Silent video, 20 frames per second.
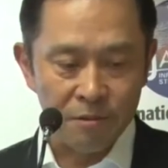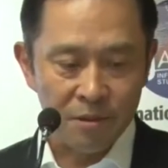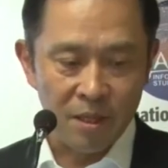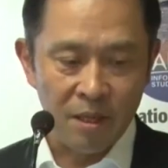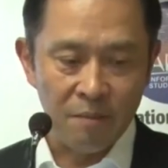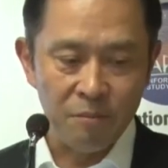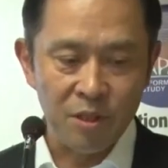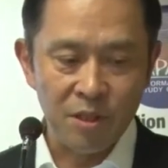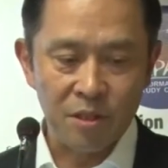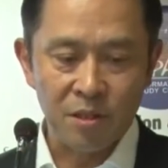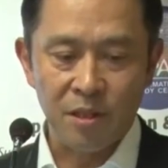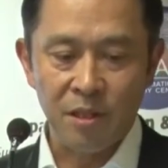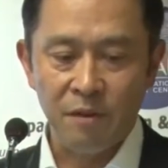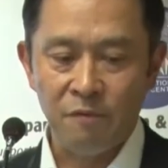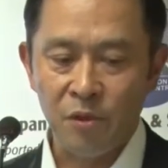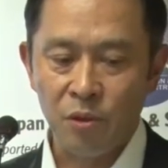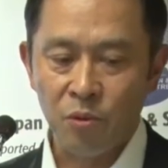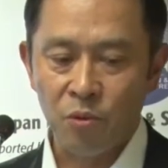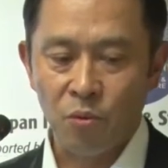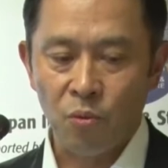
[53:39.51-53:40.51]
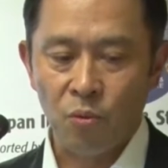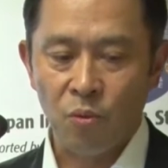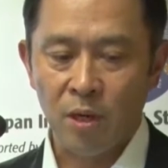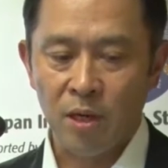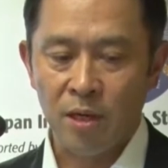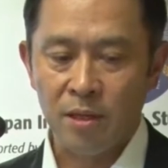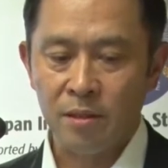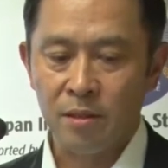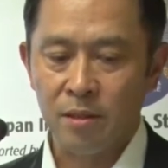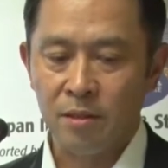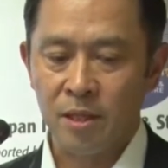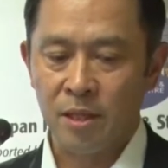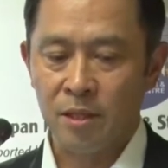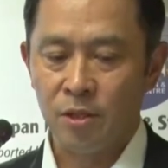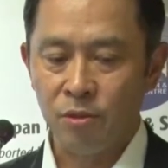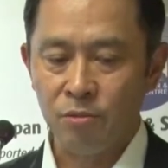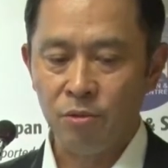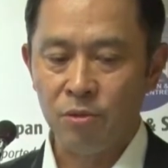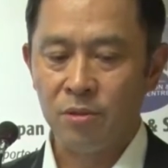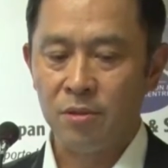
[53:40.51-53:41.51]
Let me just give you one, uh,
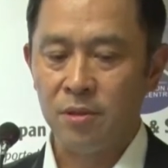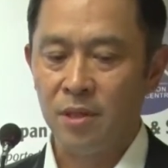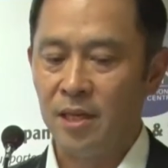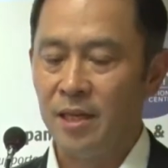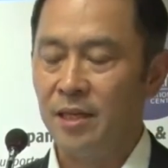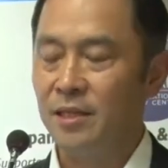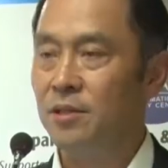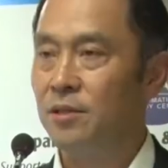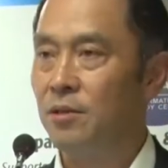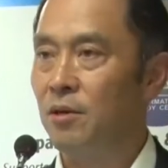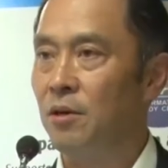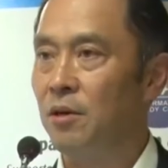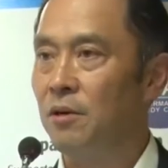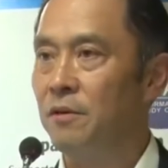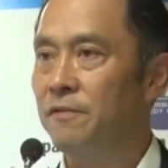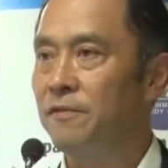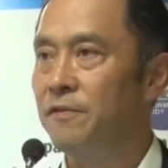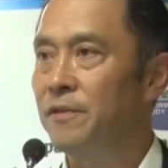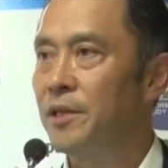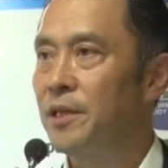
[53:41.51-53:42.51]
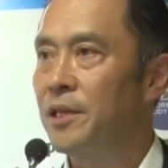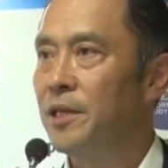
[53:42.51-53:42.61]
two slides of